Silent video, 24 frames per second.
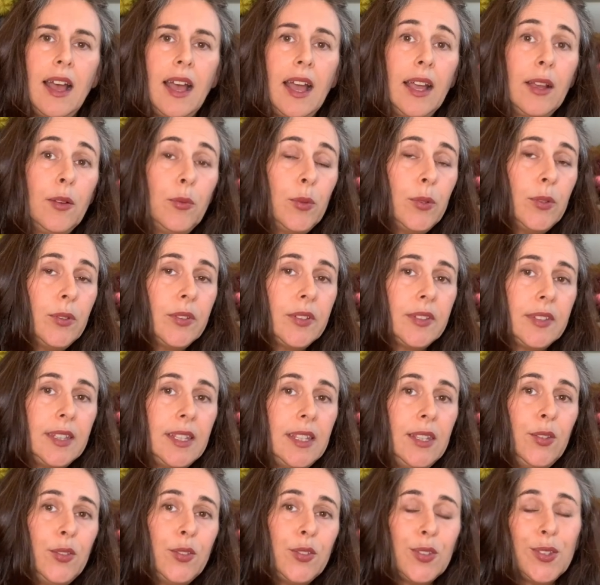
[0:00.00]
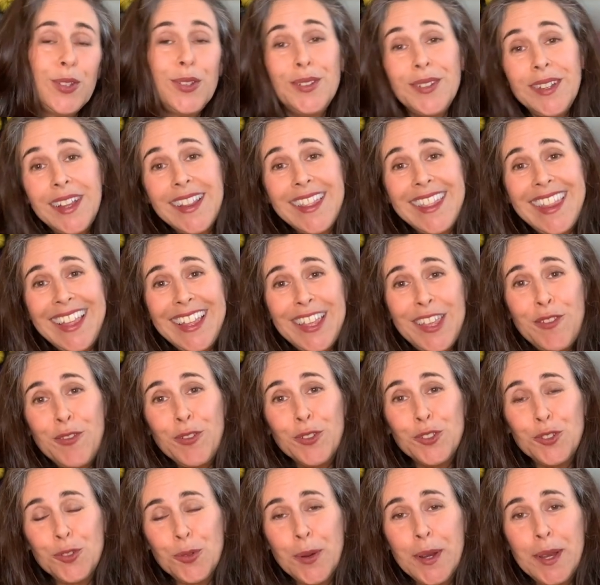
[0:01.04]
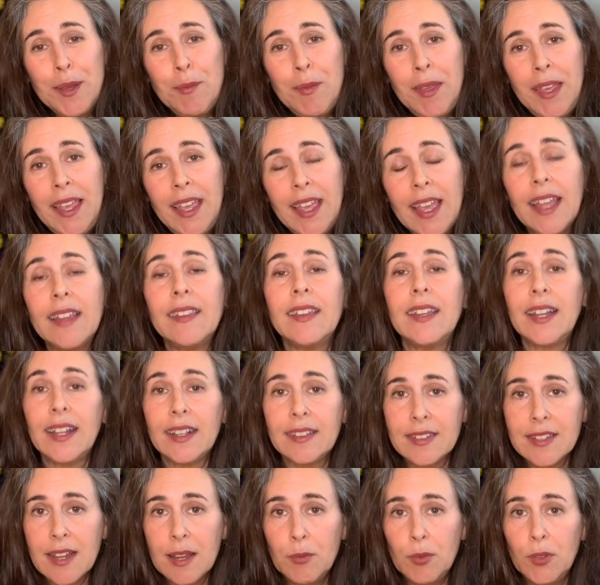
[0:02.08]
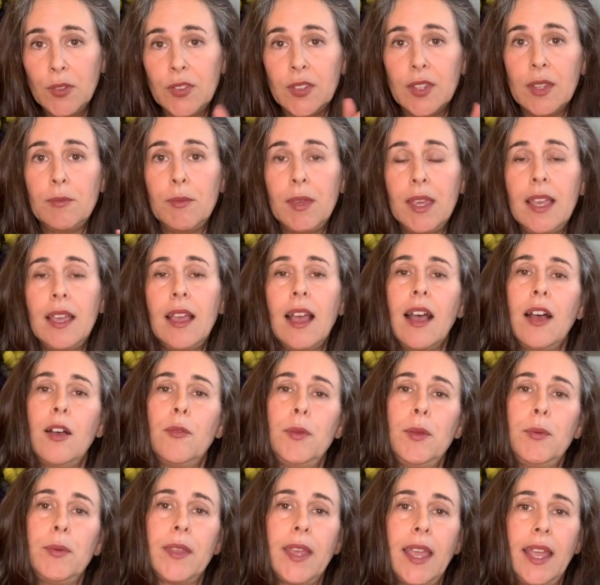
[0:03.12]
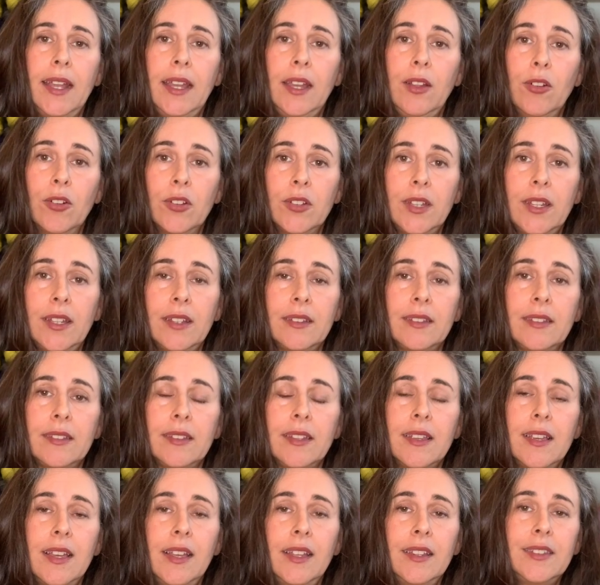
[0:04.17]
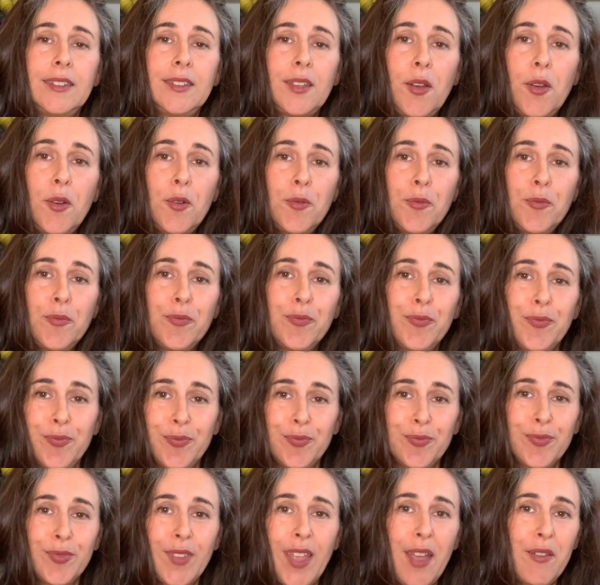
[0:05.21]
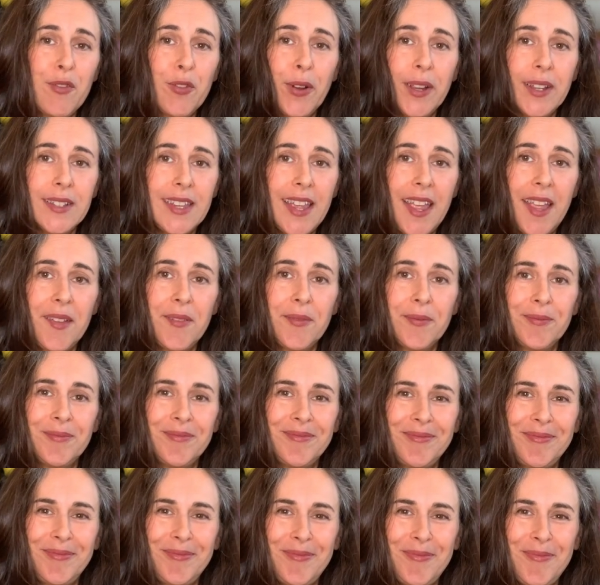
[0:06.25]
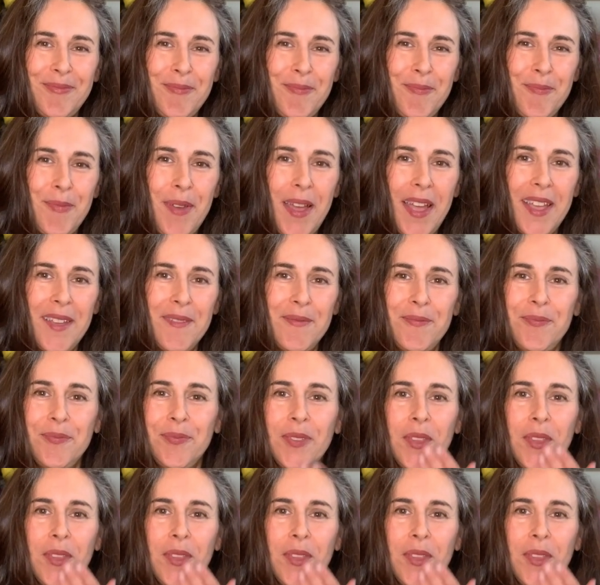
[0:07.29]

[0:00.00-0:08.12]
I will see you soon and thank you for joining me. And the next time you see me, I'll be with Katie Girl Knits. So have a great day. Bye.